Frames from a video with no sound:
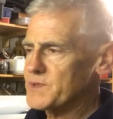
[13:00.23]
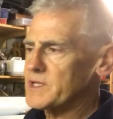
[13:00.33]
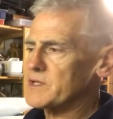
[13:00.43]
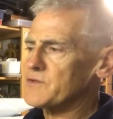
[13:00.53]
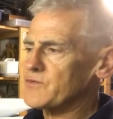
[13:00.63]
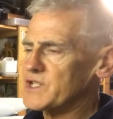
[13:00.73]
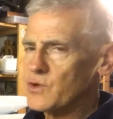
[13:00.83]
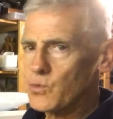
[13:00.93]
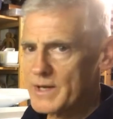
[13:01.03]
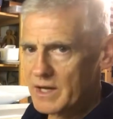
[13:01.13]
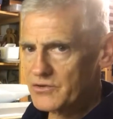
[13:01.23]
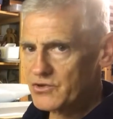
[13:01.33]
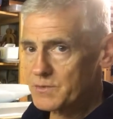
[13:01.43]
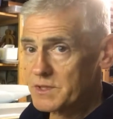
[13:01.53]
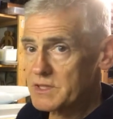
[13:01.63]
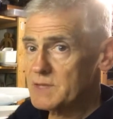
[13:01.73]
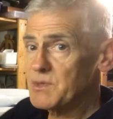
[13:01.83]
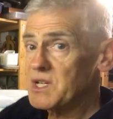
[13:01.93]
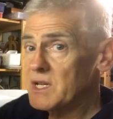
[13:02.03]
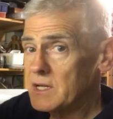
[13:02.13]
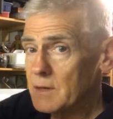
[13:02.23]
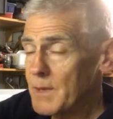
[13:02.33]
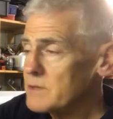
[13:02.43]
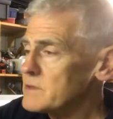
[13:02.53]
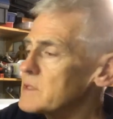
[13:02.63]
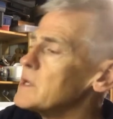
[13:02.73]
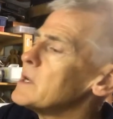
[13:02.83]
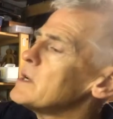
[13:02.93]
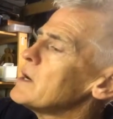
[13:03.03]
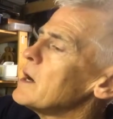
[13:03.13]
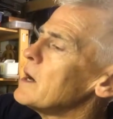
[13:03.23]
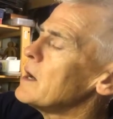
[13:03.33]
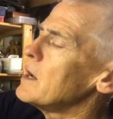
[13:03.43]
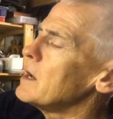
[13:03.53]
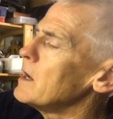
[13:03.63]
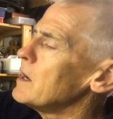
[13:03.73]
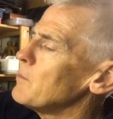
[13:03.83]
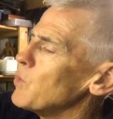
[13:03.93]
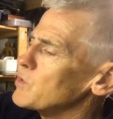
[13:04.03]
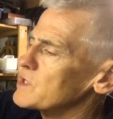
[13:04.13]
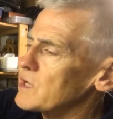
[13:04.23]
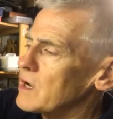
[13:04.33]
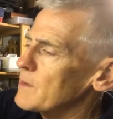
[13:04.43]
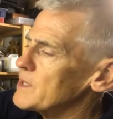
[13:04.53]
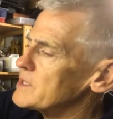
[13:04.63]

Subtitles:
And there's 3 torpedo tubes on this particular boat, port and starboard,